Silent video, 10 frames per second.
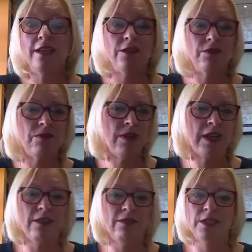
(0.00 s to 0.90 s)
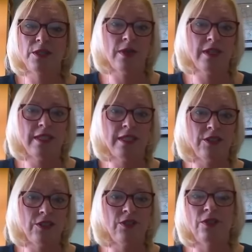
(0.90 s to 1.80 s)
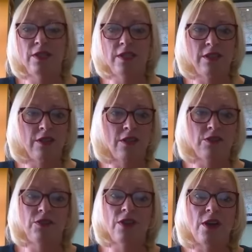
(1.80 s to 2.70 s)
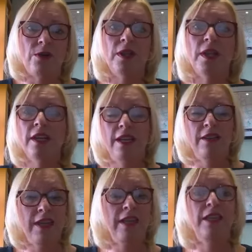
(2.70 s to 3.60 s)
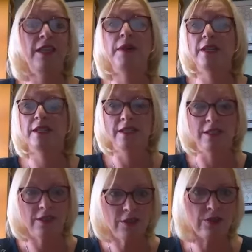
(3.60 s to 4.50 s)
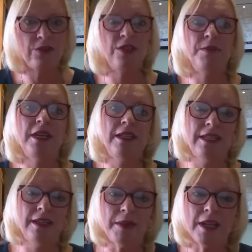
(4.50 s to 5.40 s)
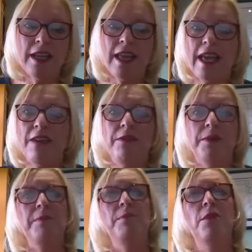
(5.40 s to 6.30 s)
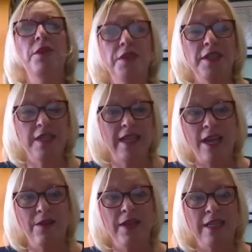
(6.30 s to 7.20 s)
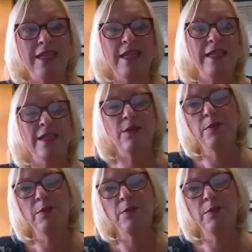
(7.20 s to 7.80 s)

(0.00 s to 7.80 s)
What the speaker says: There's rigorous quality assurance and control of incubators and culture medium, and everybody monitors how that is. So it